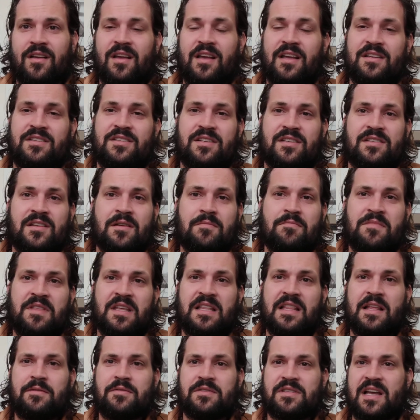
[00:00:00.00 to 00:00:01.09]
It's just
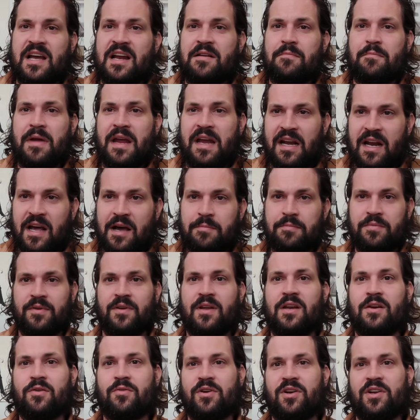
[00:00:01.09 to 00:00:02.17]
something that was kind of made up
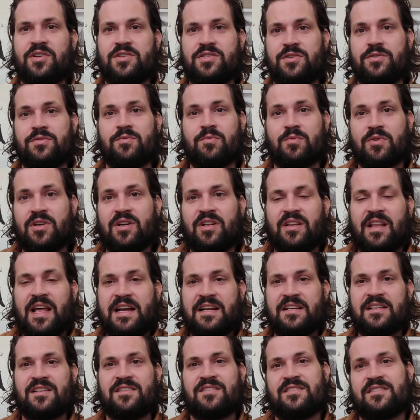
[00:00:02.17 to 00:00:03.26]
in order to
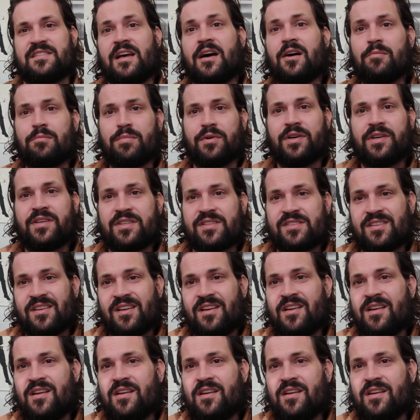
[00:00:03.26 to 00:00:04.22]
collect and sell books.